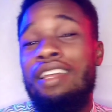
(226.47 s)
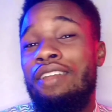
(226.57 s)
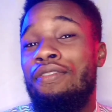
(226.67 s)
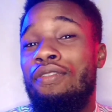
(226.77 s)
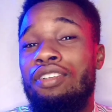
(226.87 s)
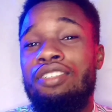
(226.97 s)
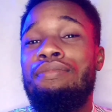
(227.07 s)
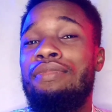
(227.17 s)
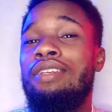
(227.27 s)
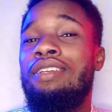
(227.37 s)
If you're watching
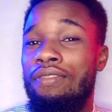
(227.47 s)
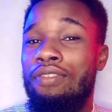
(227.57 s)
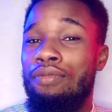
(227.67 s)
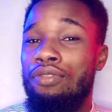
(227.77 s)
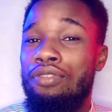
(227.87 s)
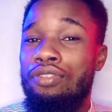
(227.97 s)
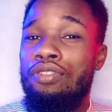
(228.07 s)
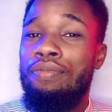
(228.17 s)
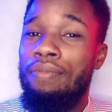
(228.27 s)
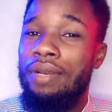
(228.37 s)
me from YouTube,
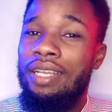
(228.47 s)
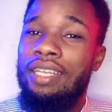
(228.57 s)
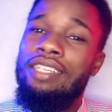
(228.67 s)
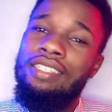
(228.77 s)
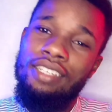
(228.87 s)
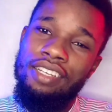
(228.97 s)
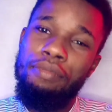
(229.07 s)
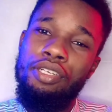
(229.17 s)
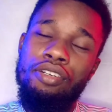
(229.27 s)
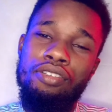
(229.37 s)
please
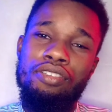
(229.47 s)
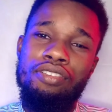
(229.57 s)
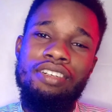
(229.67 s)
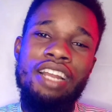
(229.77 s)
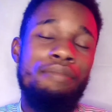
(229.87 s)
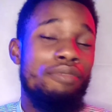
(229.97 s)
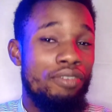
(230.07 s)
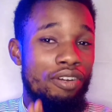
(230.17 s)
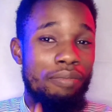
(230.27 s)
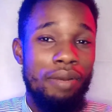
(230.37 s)
make sure to subscribe.
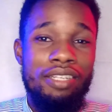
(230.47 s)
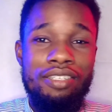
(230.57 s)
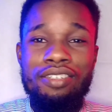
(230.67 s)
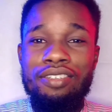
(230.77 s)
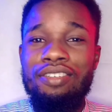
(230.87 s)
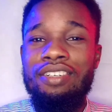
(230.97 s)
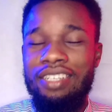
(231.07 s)
God bless you.